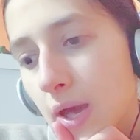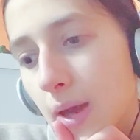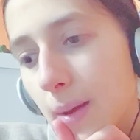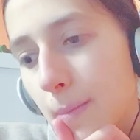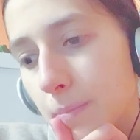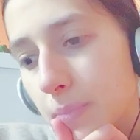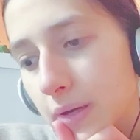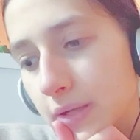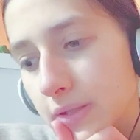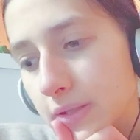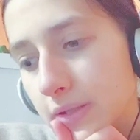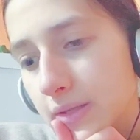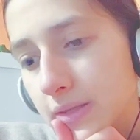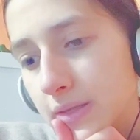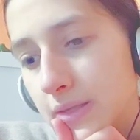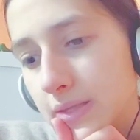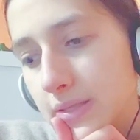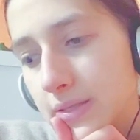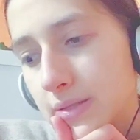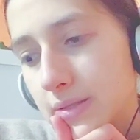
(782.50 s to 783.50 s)
But
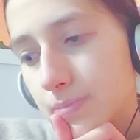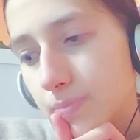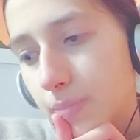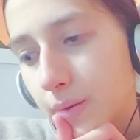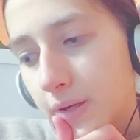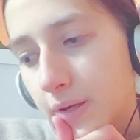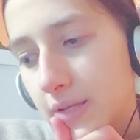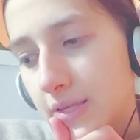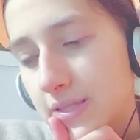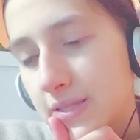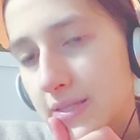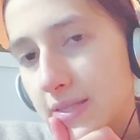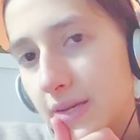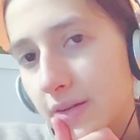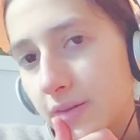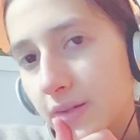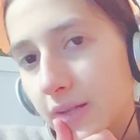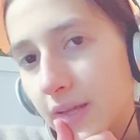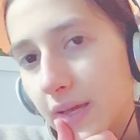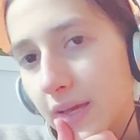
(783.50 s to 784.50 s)
these bunnies,
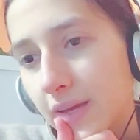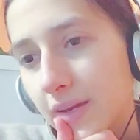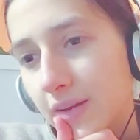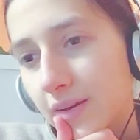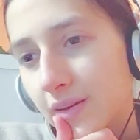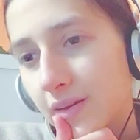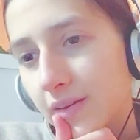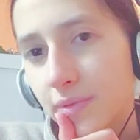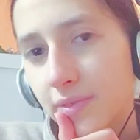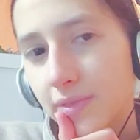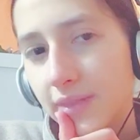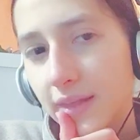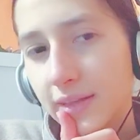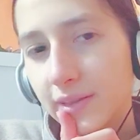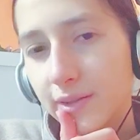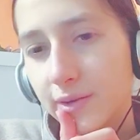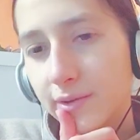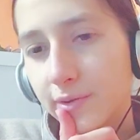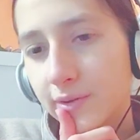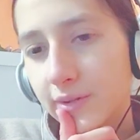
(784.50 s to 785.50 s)
they
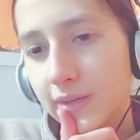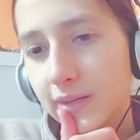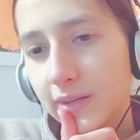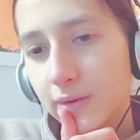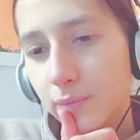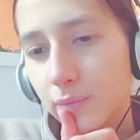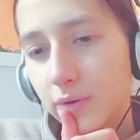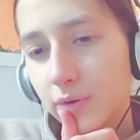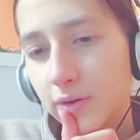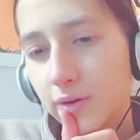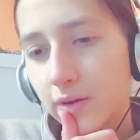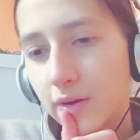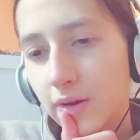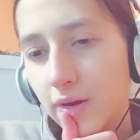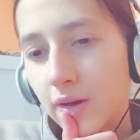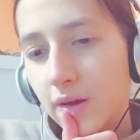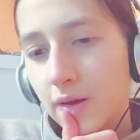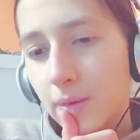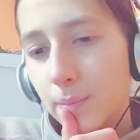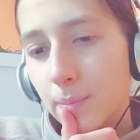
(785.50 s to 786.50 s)
literally were
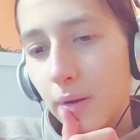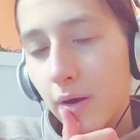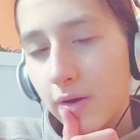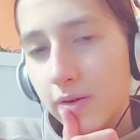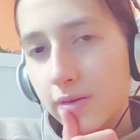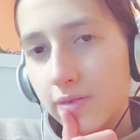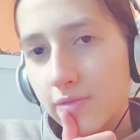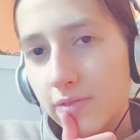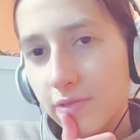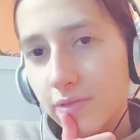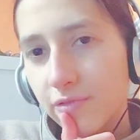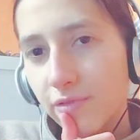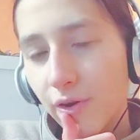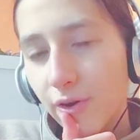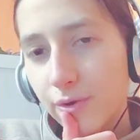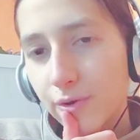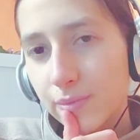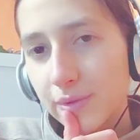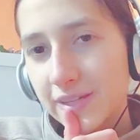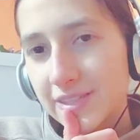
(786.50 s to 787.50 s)
part of the
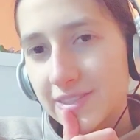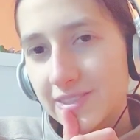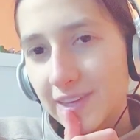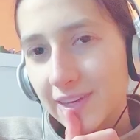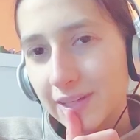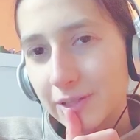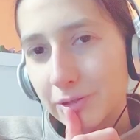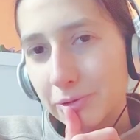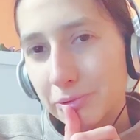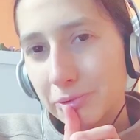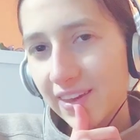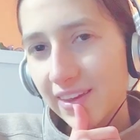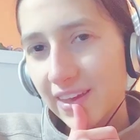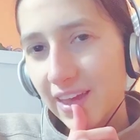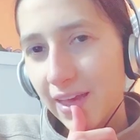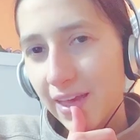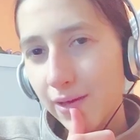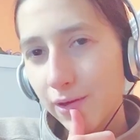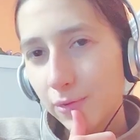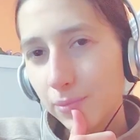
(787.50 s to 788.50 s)
farming cycle.
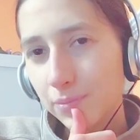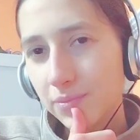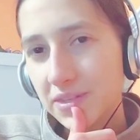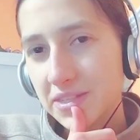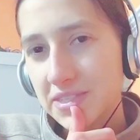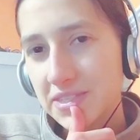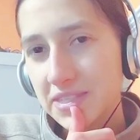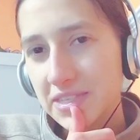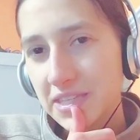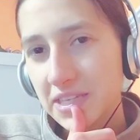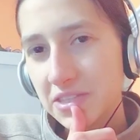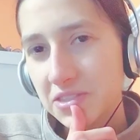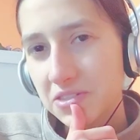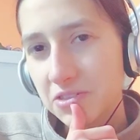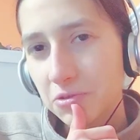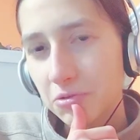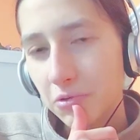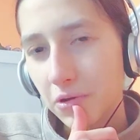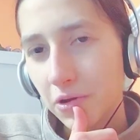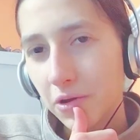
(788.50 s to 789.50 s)
Help the seeds
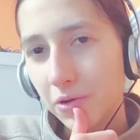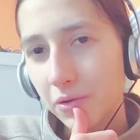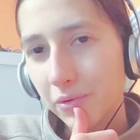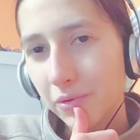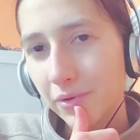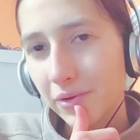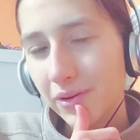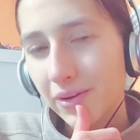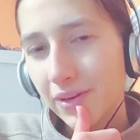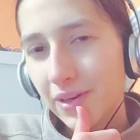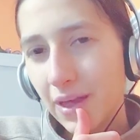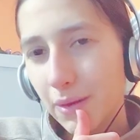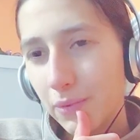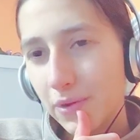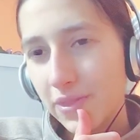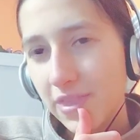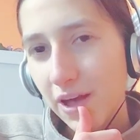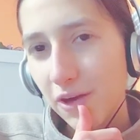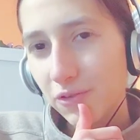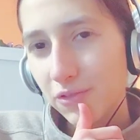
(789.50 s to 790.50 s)
grow. And
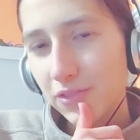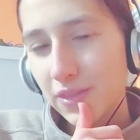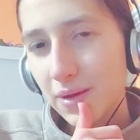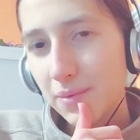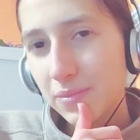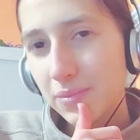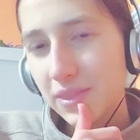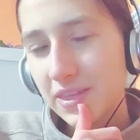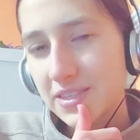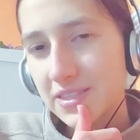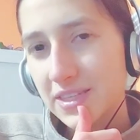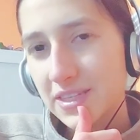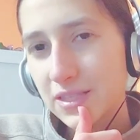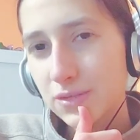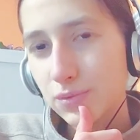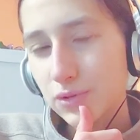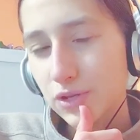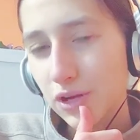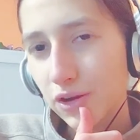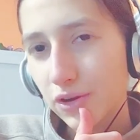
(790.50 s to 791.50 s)
without them, the seeds
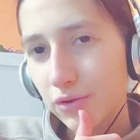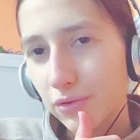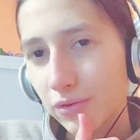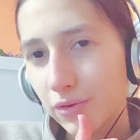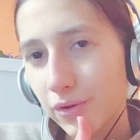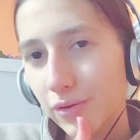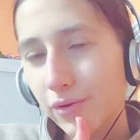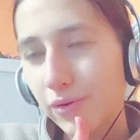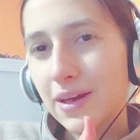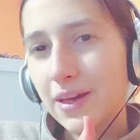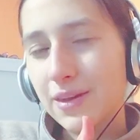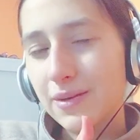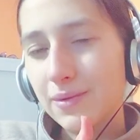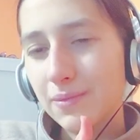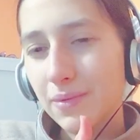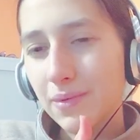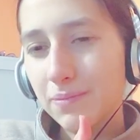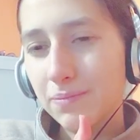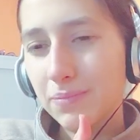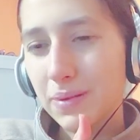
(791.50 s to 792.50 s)
would not grow.
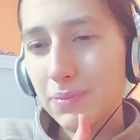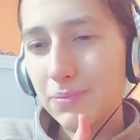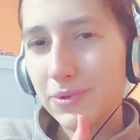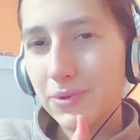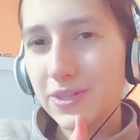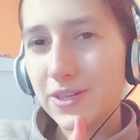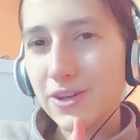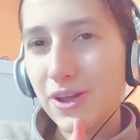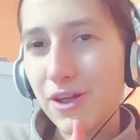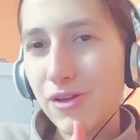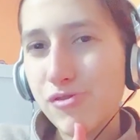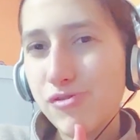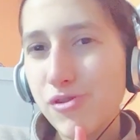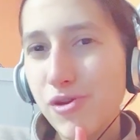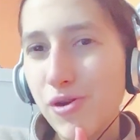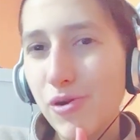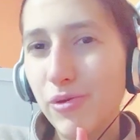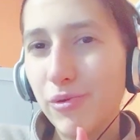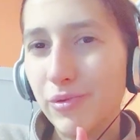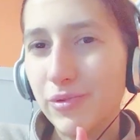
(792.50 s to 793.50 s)
And people did not
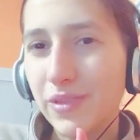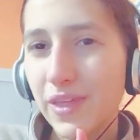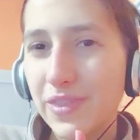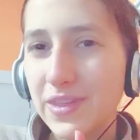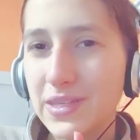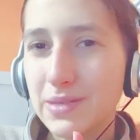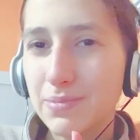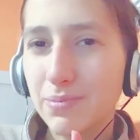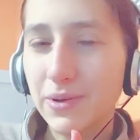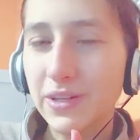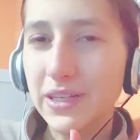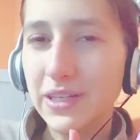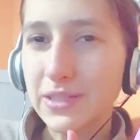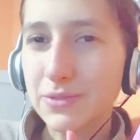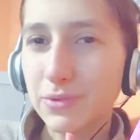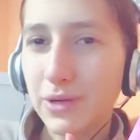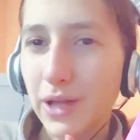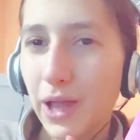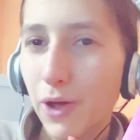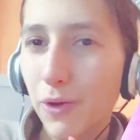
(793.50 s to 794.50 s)
know that these bunnies
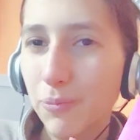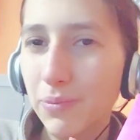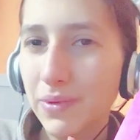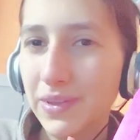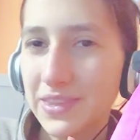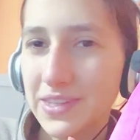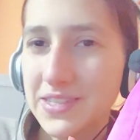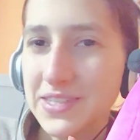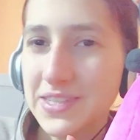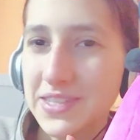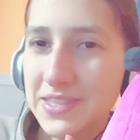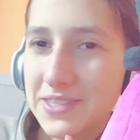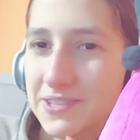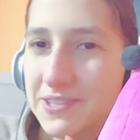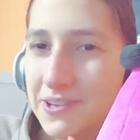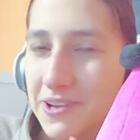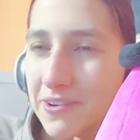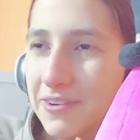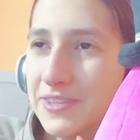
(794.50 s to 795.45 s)
were helping the seeds grow.